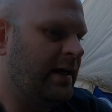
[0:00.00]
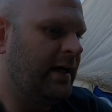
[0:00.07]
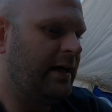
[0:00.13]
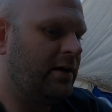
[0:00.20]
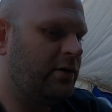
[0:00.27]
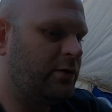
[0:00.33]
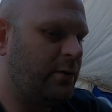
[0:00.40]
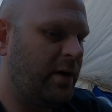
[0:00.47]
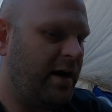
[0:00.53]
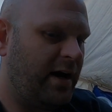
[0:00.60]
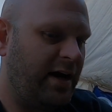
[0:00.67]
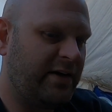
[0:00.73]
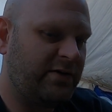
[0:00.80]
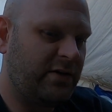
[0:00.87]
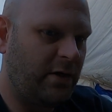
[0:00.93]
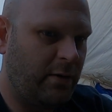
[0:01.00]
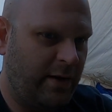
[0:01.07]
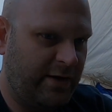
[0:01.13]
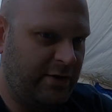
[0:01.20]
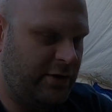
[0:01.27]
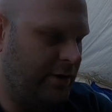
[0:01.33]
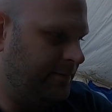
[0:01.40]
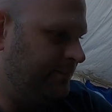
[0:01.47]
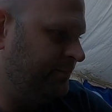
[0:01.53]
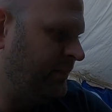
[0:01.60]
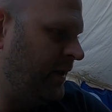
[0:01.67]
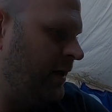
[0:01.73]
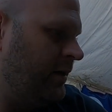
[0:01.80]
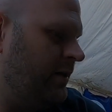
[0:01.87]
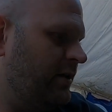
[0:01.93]
And here's why I asked the question.
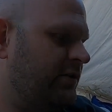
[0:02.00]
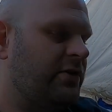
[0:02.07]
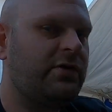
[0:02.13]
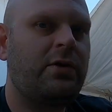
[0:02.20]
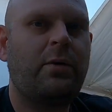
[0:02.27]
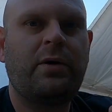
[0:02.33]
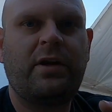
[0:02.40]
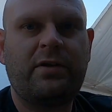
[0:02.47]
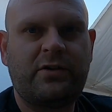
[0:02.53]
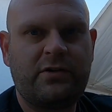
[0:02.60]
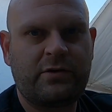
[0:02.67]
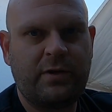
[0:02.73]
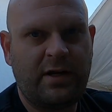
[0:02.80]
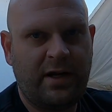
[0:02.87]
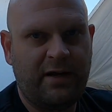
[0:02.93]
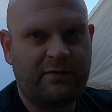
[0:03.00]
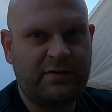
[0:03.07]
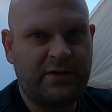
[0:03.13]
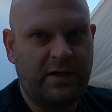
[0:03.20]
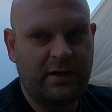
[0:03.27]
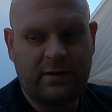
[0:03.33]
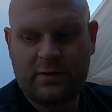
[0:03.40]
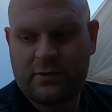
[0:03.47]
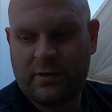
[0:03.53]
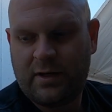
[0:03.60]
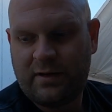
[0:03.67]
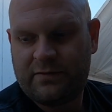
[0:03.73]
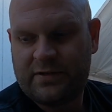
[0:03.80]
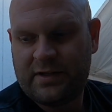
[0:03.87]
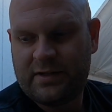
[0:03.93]
This is going on the Street FC. The Street
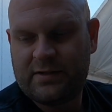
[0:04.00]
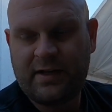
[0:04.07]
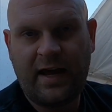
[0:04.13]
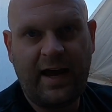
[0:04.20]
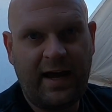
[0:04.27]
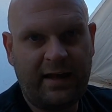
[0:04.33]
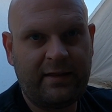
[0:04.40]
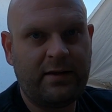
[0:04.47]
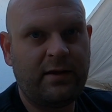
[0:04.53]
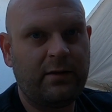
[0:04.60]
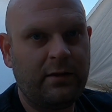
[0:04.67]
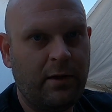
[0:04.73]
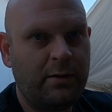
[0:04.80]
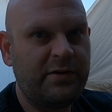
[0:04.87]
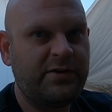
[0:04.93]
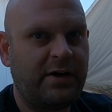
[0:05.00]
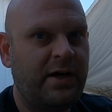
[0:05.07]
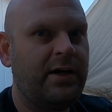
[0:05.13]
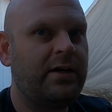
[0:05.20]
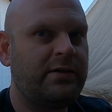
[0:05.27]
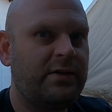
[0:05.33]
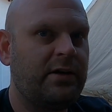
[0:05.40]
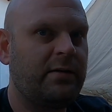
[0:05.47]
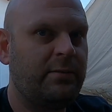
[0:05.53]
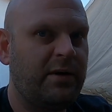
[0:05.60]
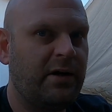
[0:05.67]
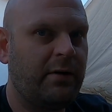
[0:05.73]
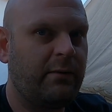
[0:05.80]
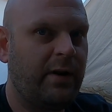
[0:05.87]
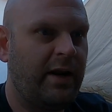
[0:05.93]
FC is at the lowest height it's going to
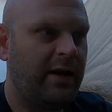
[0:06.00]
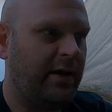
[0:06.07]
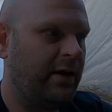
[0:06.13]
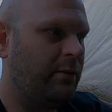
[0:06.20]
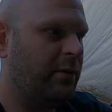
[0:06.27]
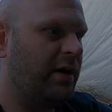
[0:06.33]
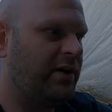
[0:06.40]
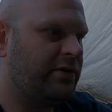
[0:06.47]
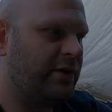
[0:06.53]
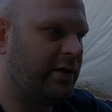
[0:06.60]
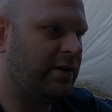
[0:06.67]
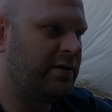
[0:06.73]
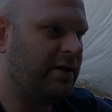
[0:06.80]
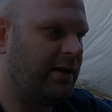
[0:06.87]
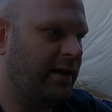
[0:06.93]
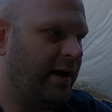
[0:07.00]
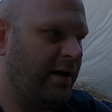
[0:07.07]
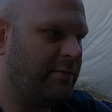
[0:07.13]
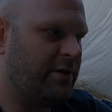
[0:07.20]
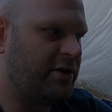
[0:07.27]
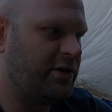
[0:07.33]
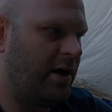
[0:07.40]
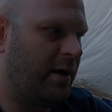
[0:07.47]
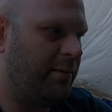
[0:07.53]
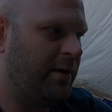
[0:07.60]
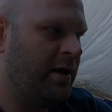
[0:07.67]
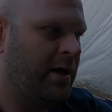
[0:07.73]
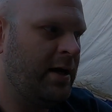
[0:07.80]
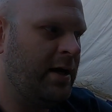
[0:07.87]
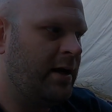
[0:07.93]
be already, and when I took it to the alignment shop,
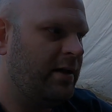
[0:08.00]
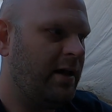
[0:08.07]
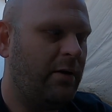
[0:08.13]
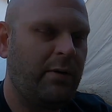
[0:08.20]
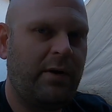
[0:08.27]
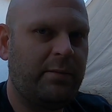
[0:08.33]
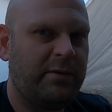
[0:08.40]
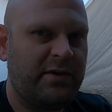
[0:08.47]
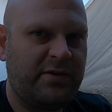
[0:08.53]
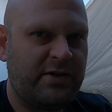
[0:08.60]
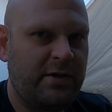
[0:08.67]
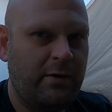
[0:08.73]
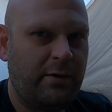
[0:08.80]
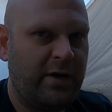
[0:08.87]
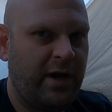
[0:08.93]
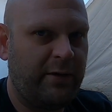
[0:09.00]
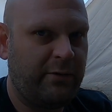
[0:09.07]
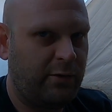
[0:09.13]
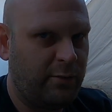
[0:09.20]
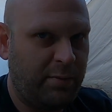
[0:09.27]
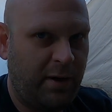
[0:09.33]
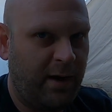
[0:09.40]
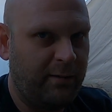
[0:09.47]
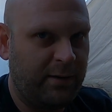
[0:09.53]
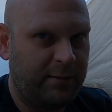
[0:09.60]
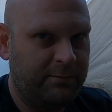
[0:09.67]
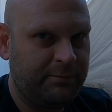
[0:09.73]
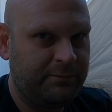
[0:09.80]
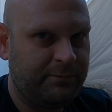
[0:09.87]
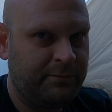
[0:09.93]
they were able to zero it out no
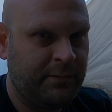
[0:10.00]
problem.